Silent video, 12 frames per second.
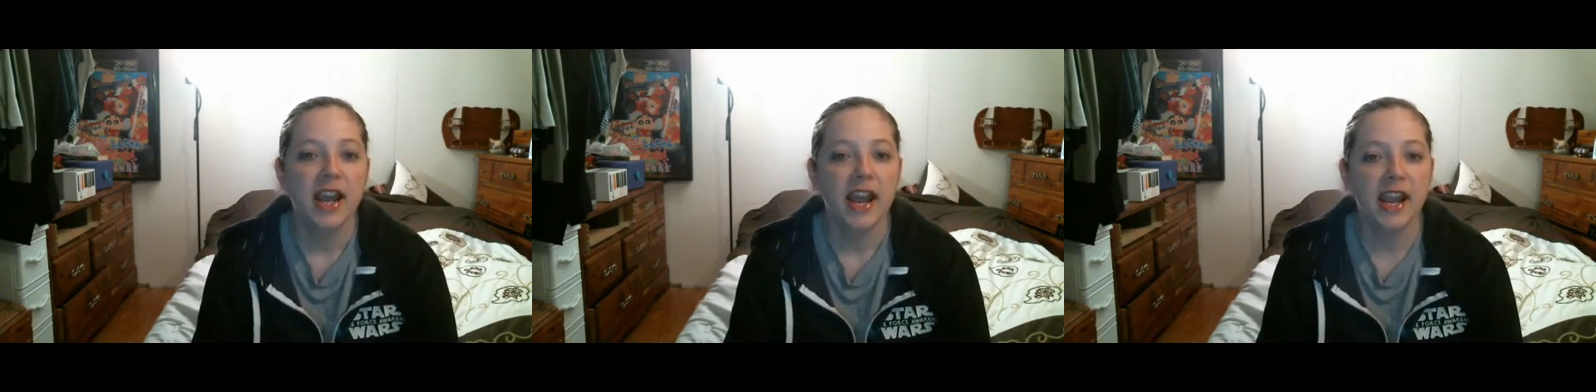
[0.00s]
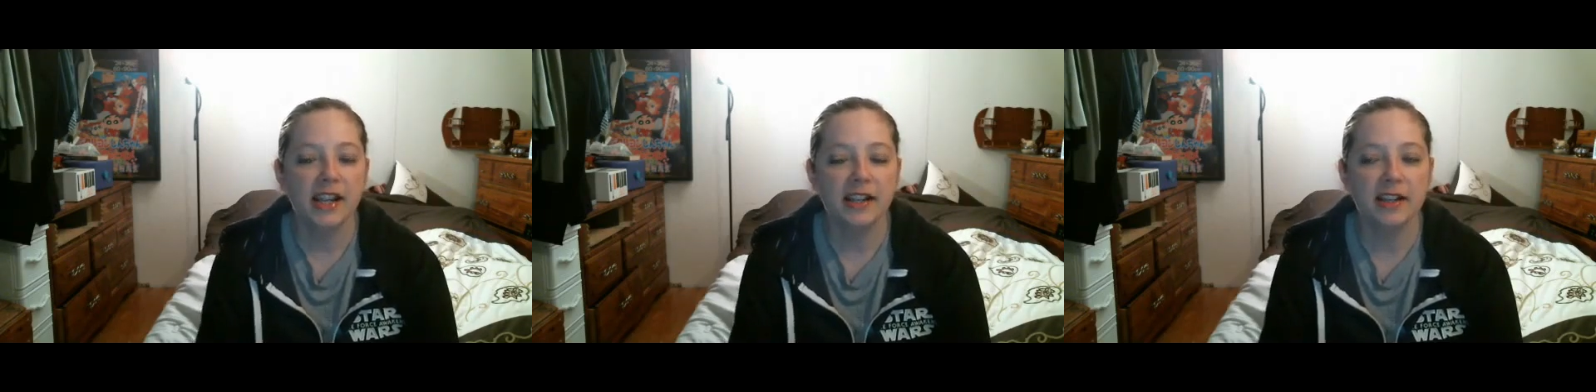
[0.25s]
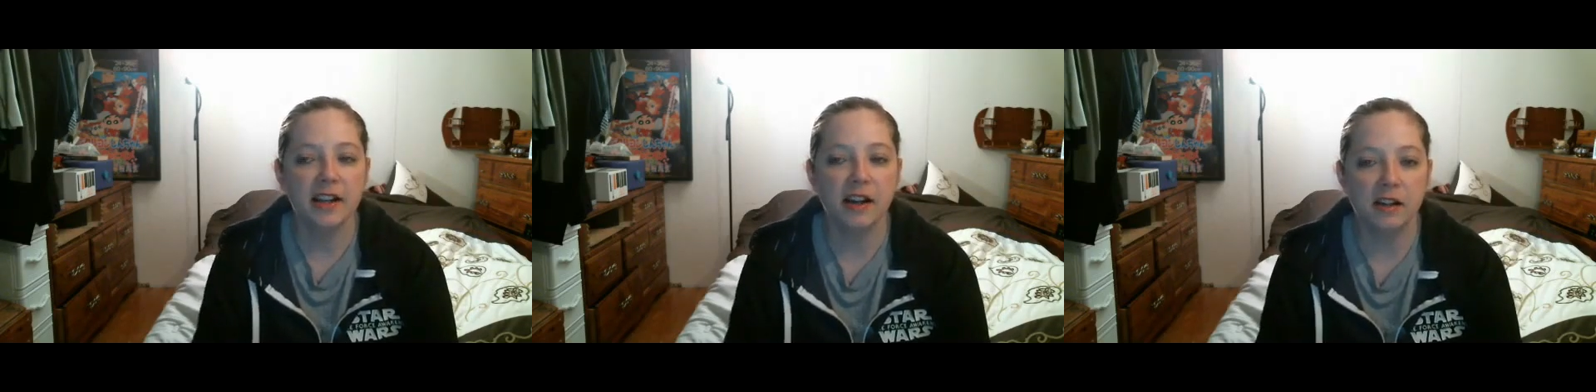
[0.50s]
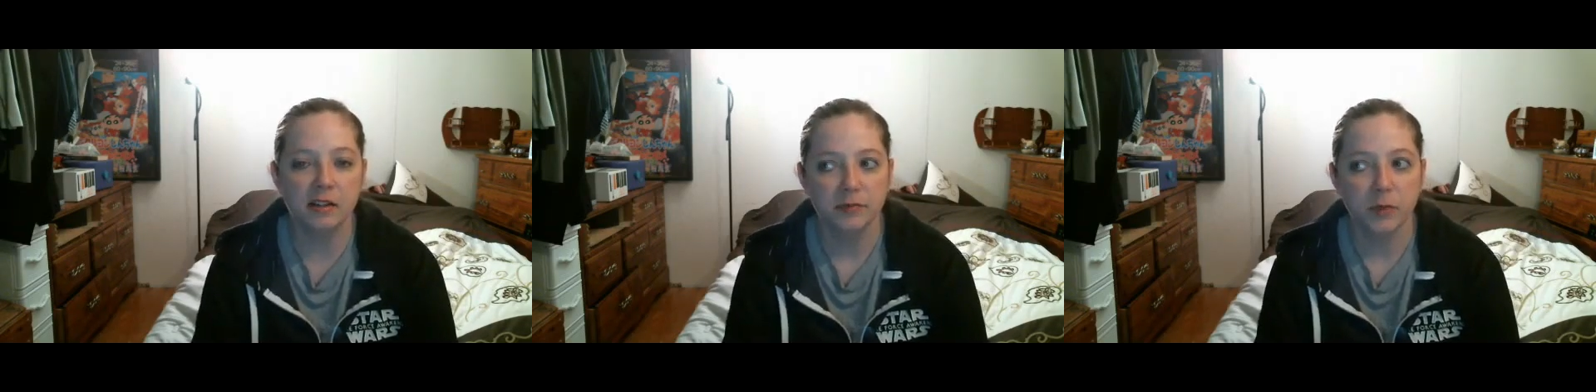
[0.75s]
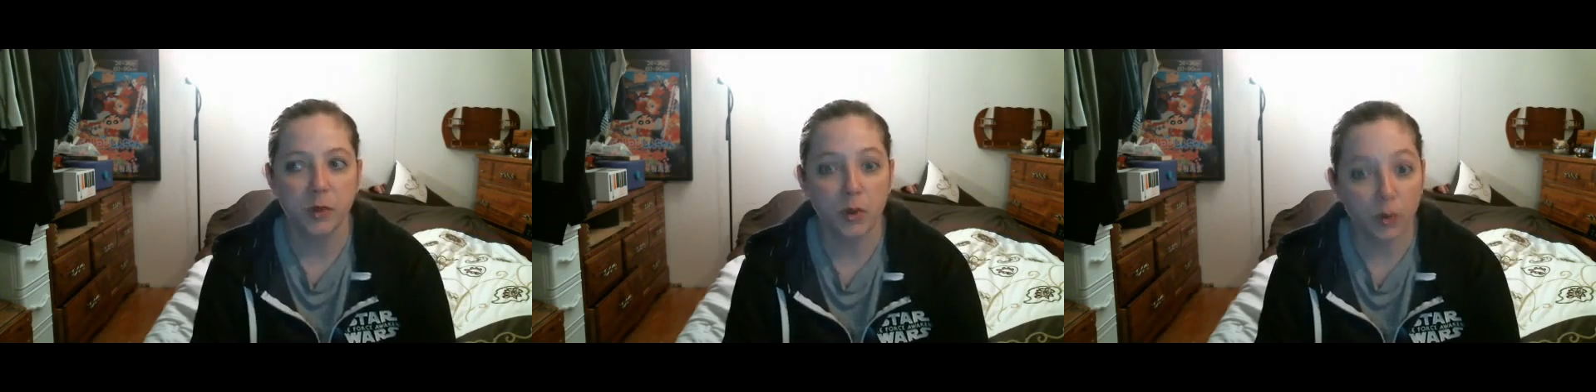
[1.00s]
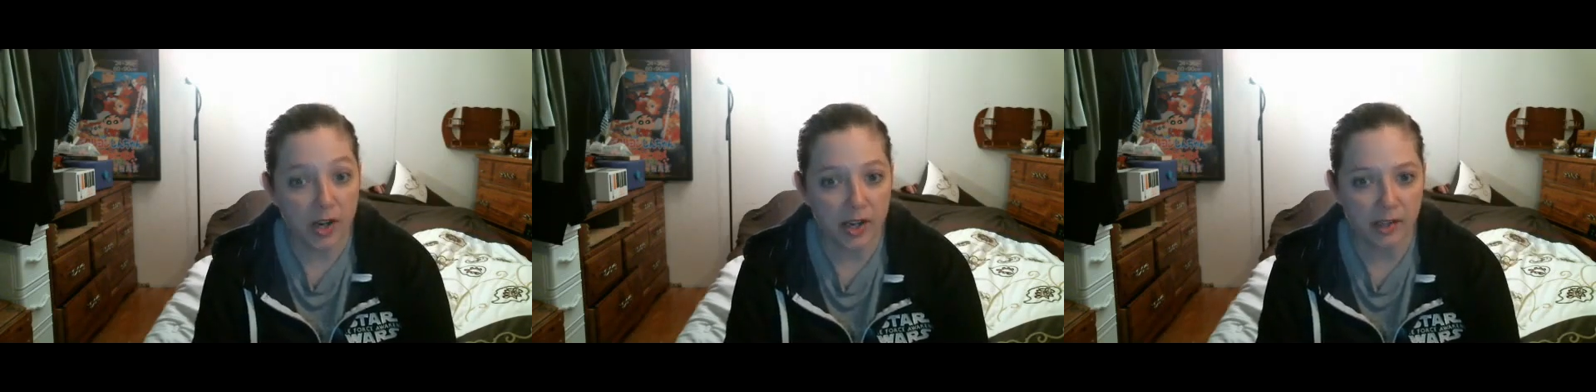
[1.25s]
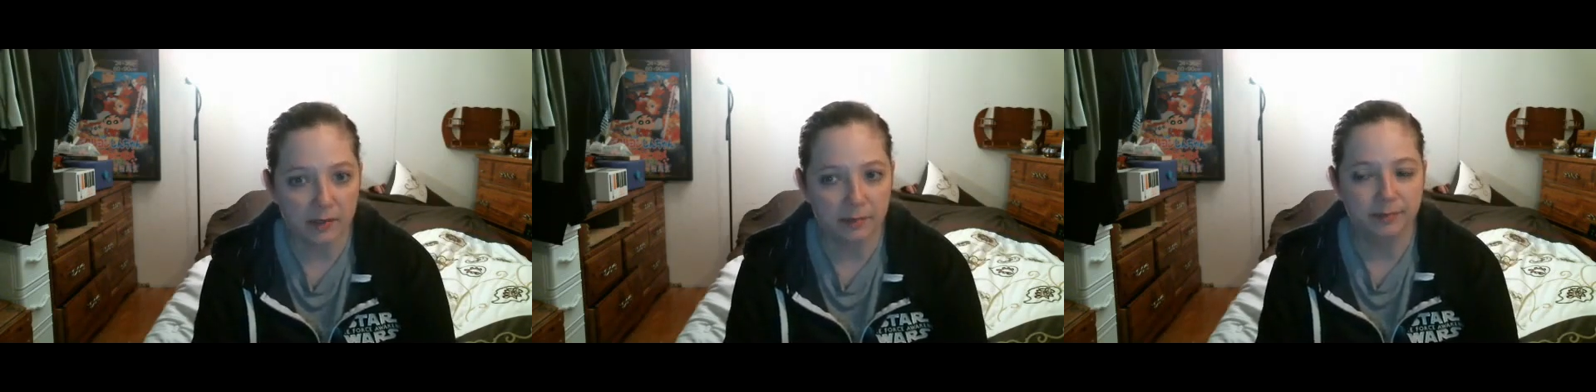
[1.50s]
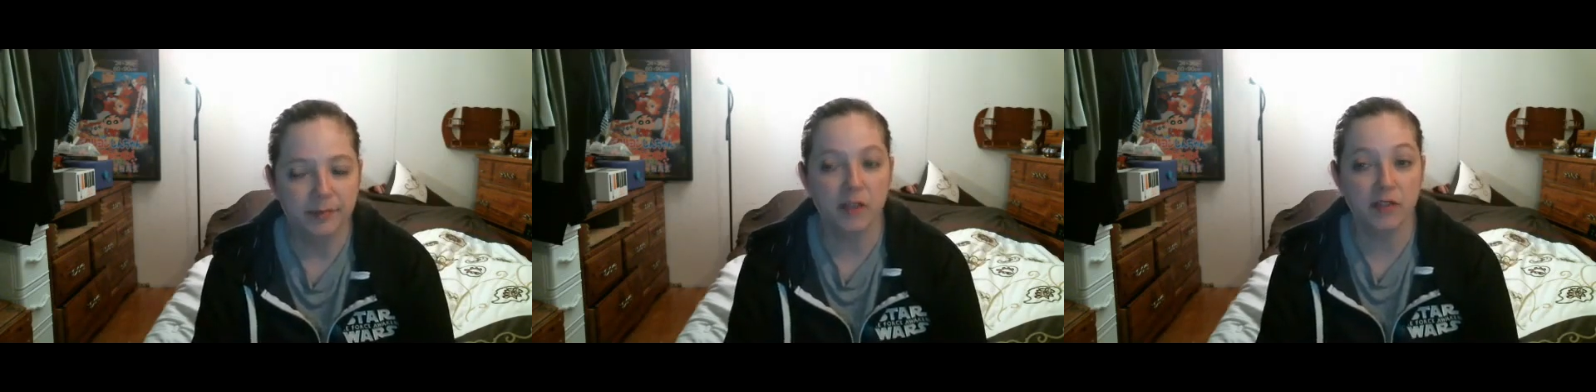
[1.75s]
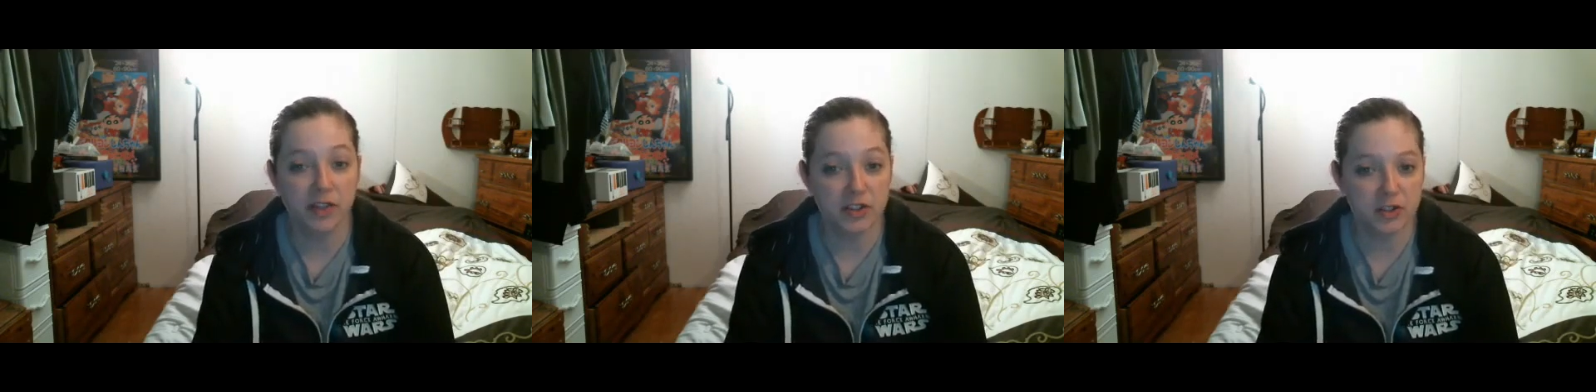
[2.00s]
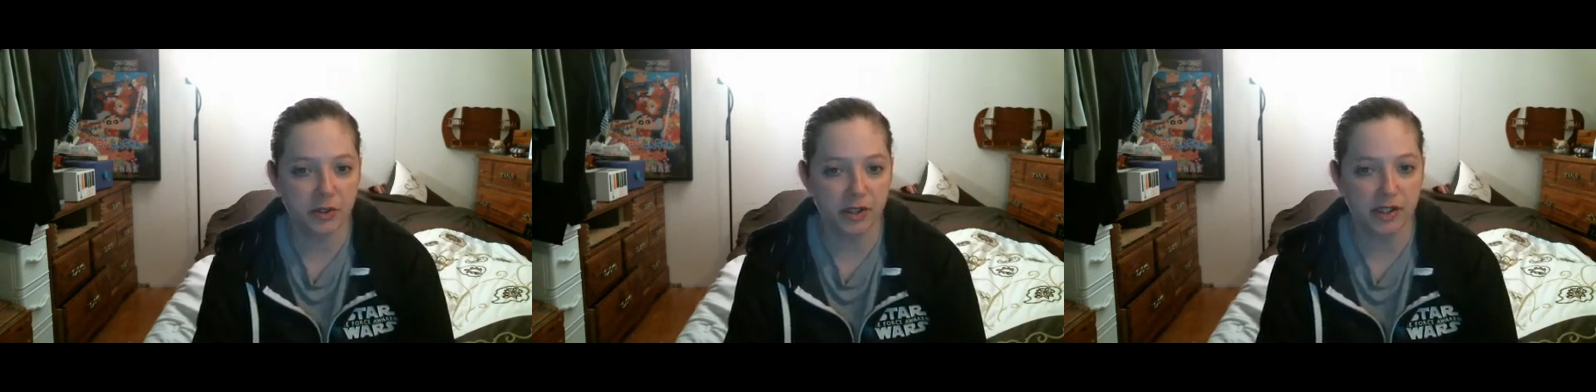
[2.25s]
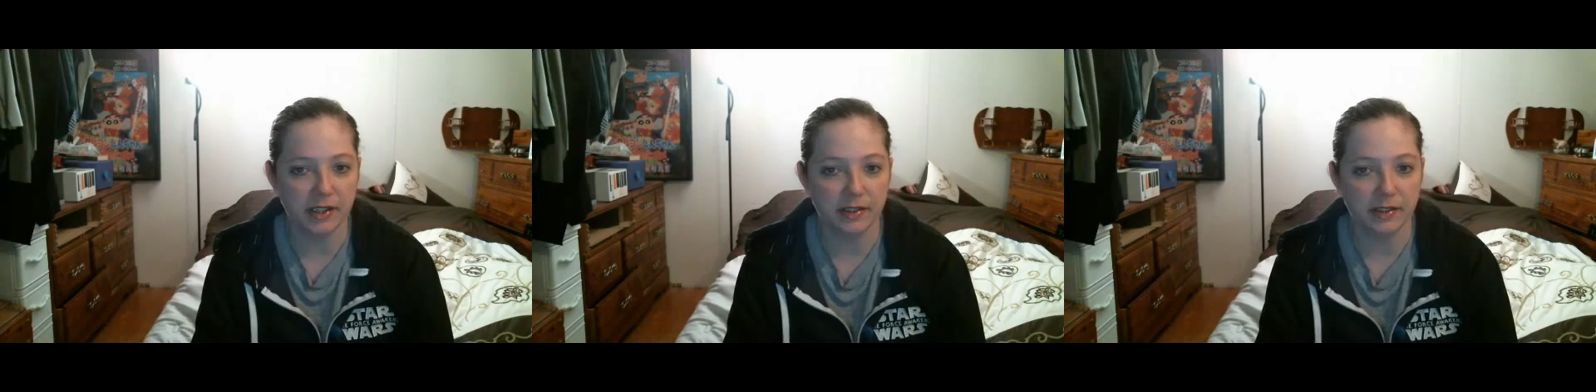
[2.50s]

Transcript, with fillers: and um, Korean eventually.